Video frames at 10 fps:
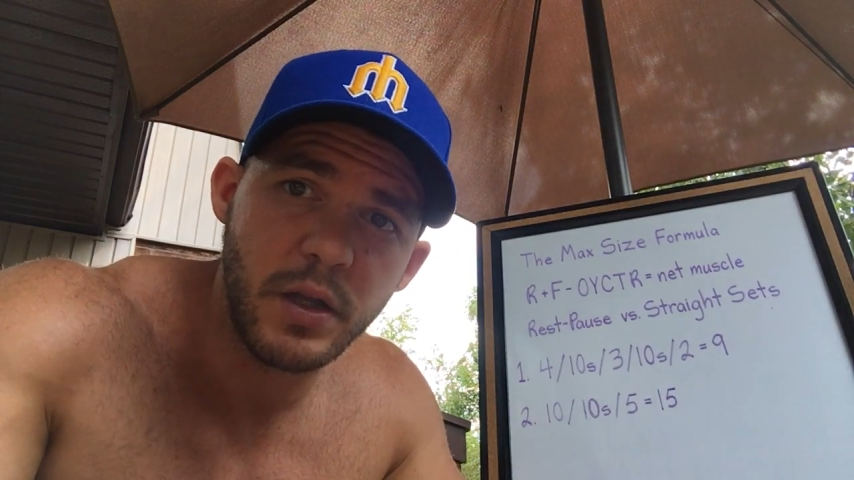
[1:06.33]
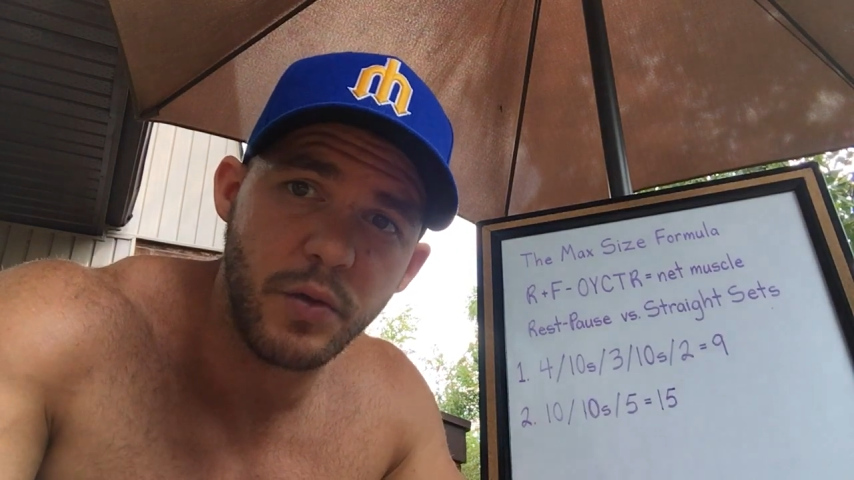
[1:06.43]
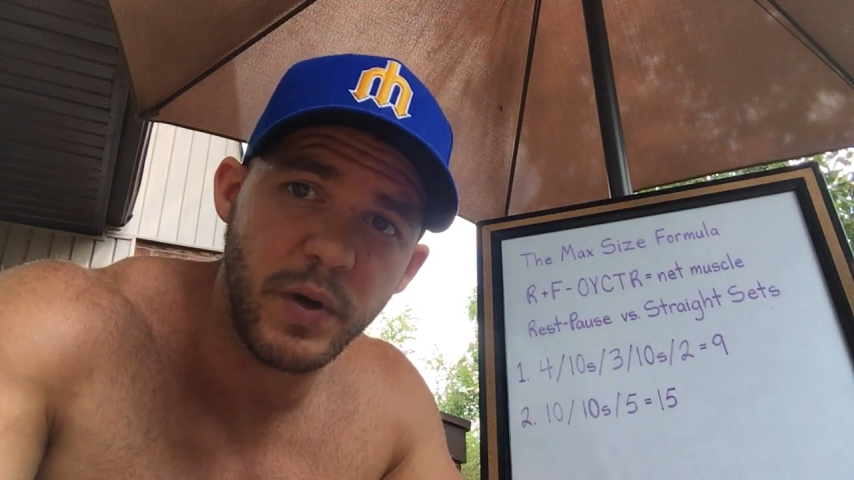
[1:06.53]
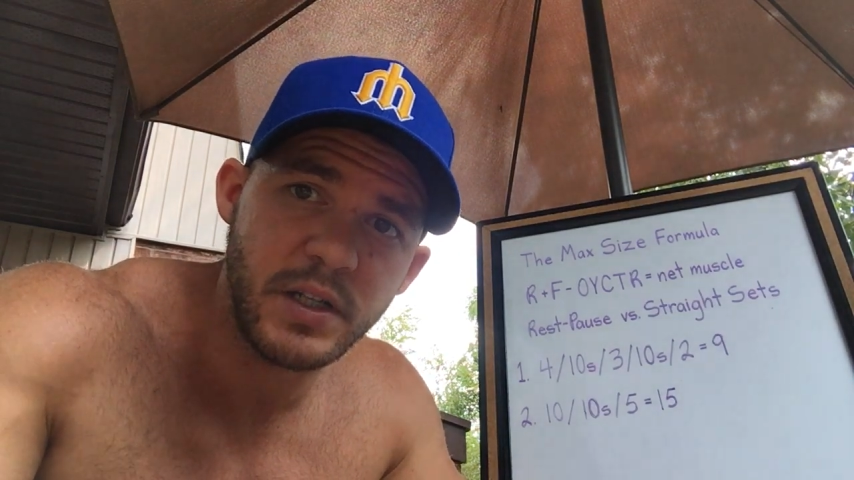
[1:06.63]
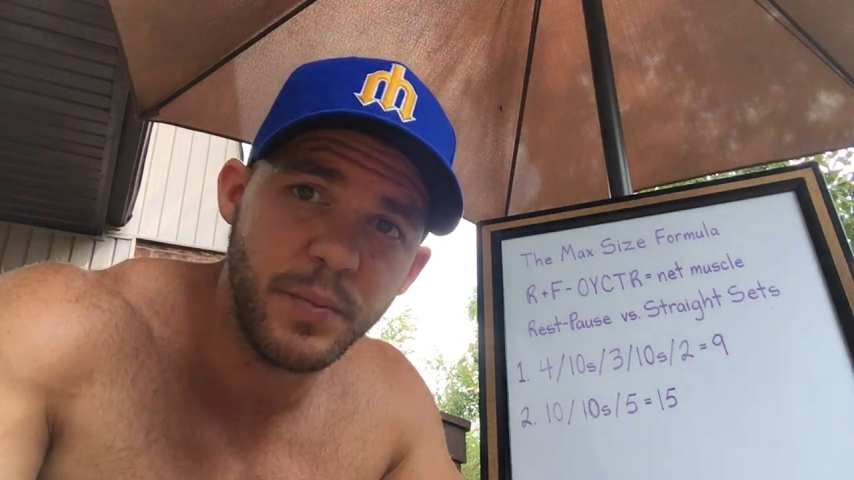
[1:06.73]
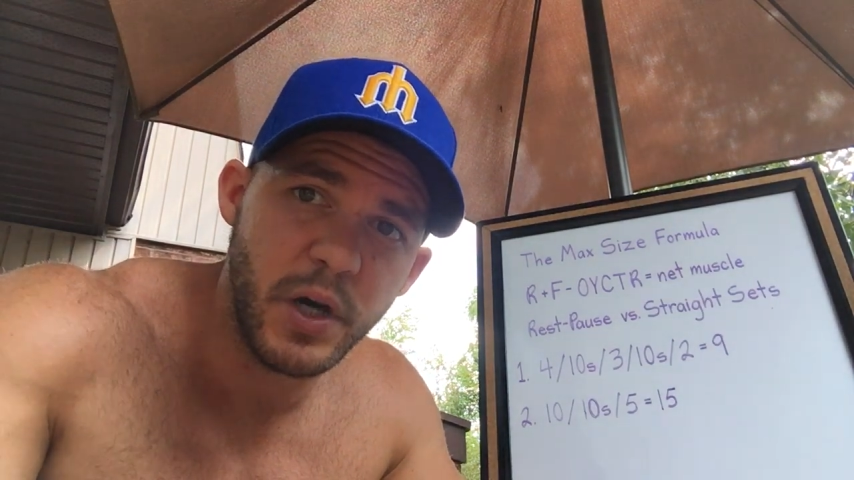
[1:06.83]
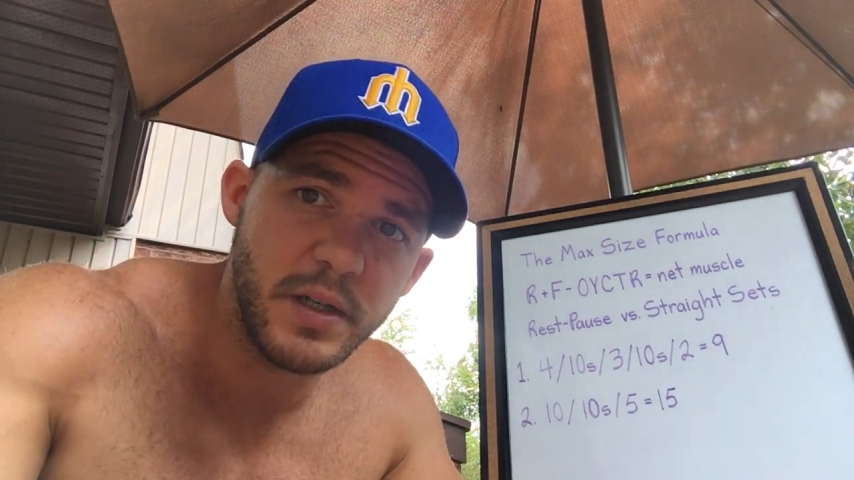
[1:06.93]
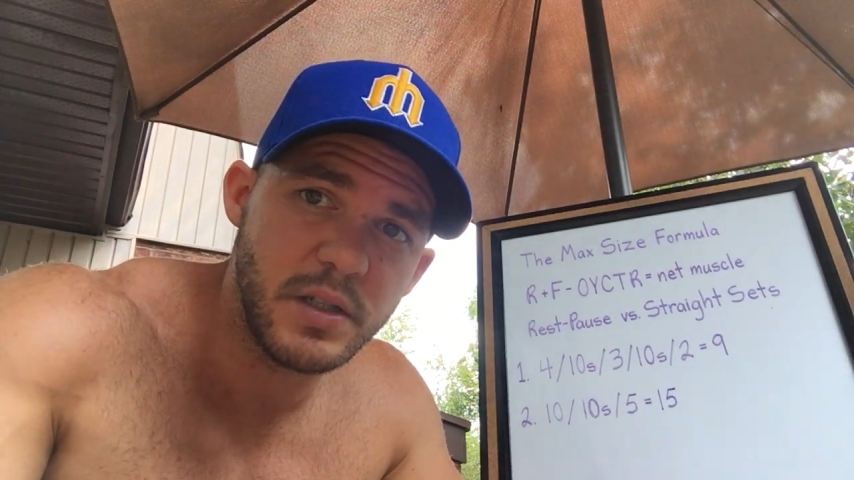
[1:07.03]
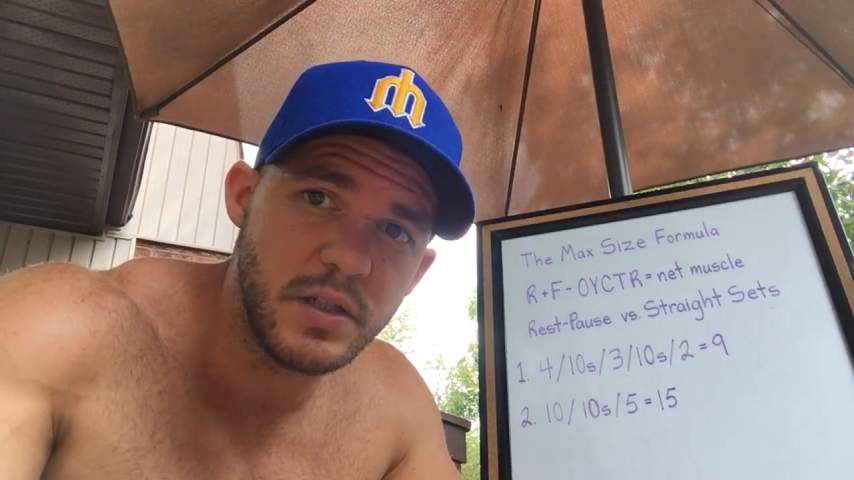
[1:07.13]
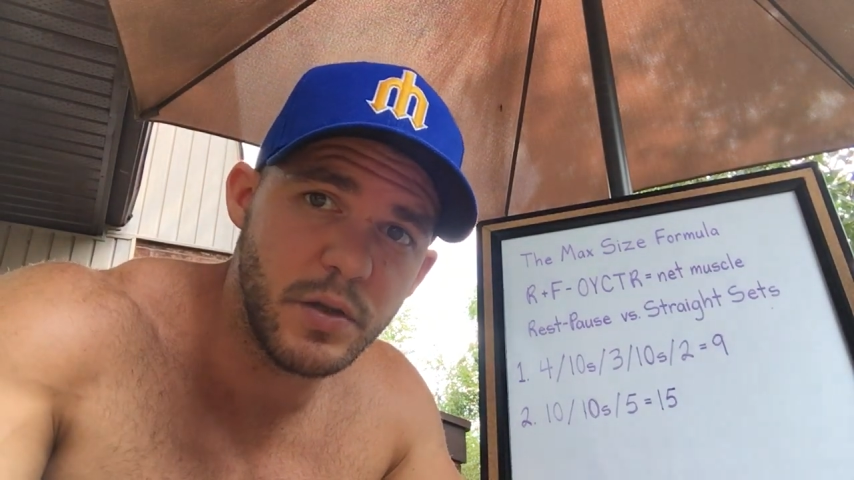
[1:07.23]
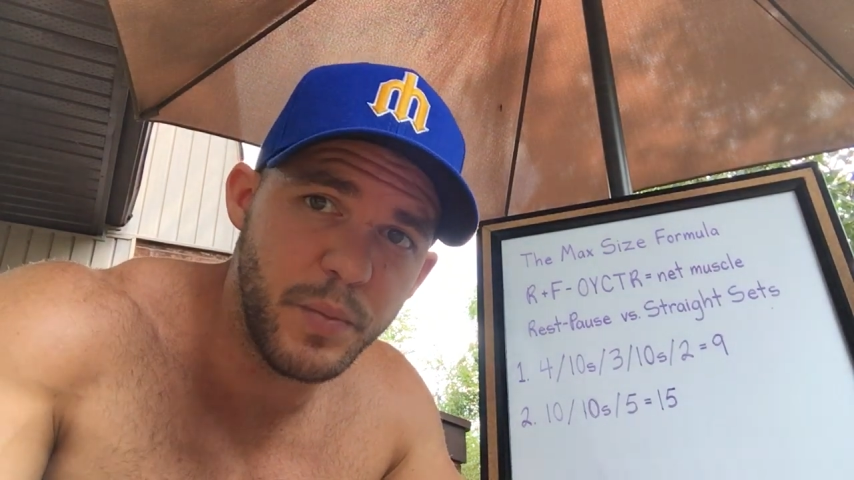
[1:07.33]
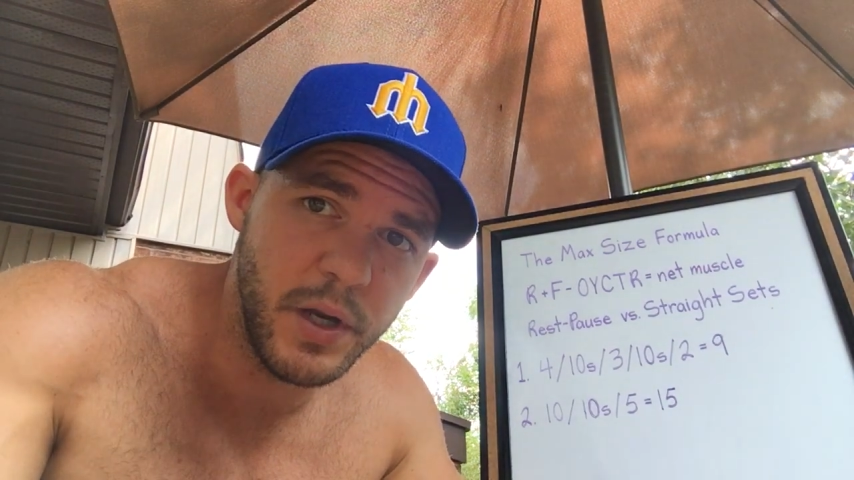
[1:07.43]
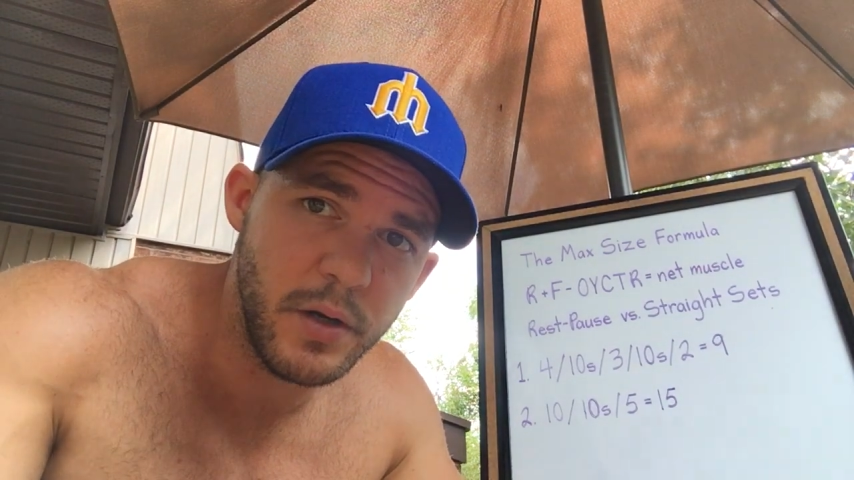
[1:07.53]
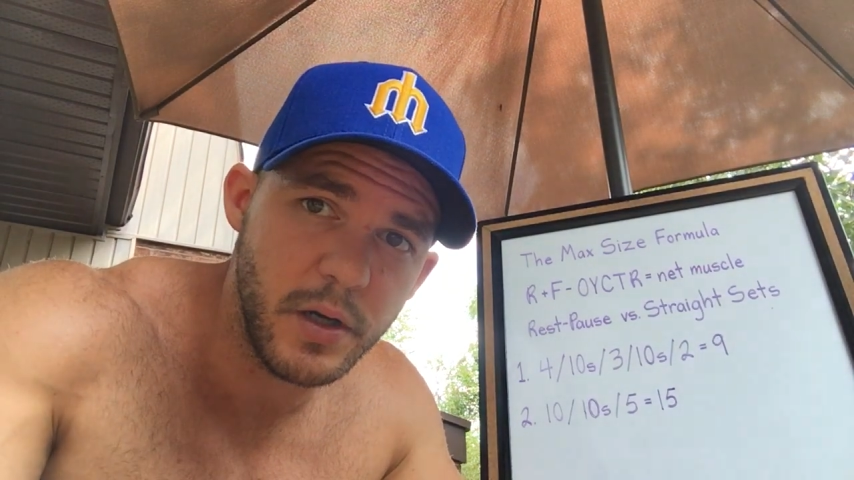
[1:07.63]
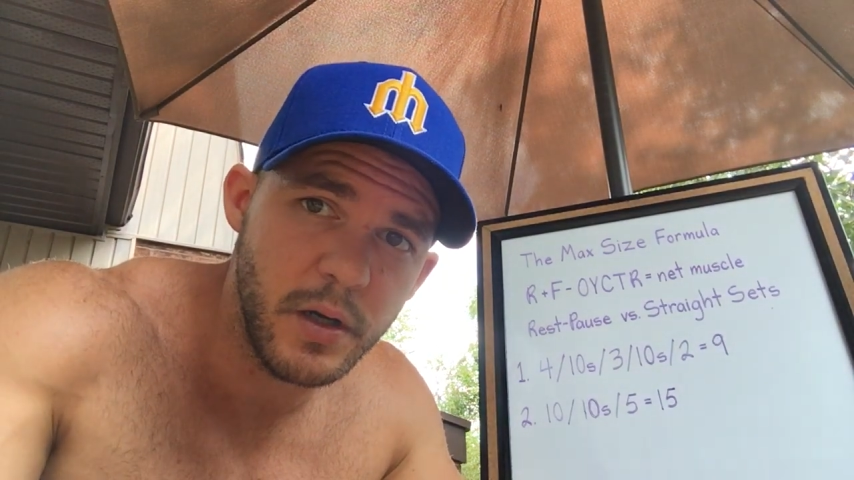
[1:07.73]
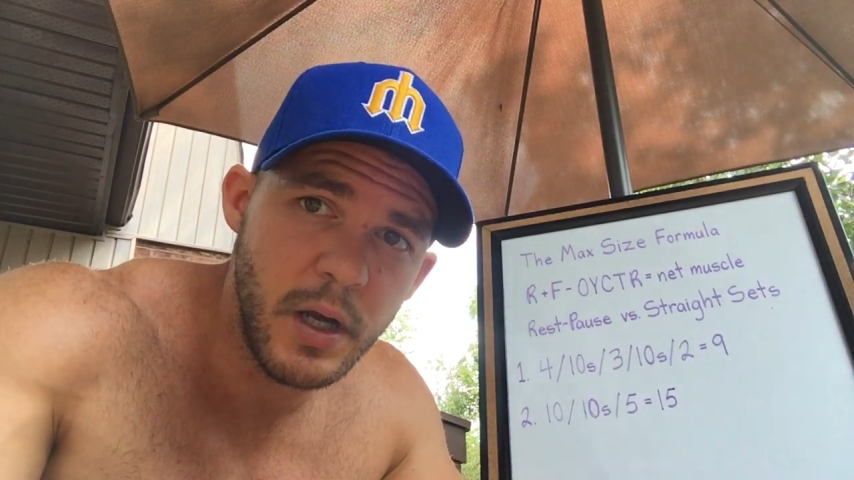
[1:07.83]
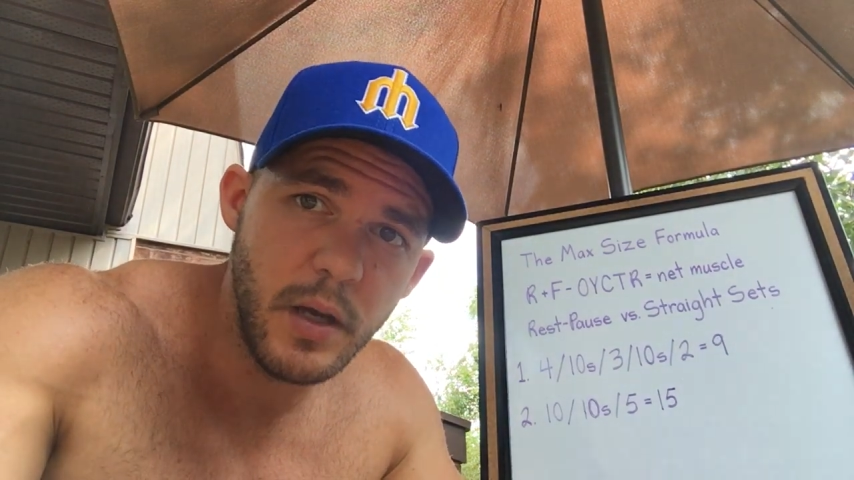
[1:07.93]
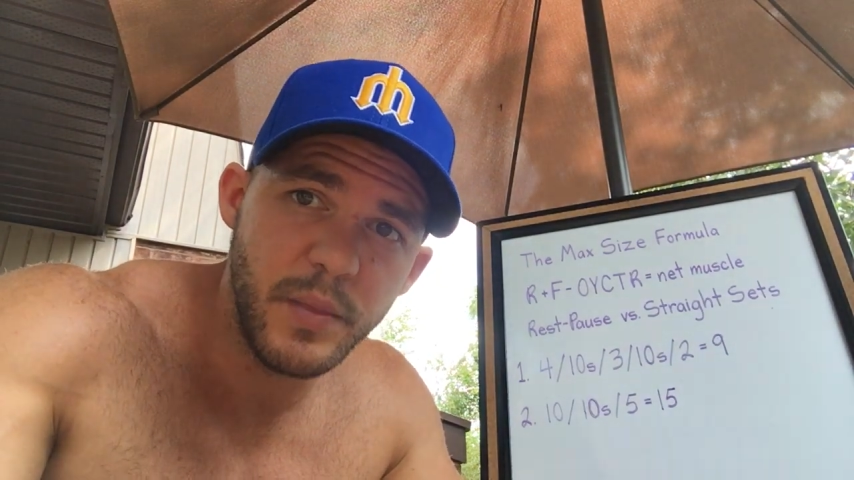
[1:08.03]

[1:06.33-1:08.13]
the rest pause is superior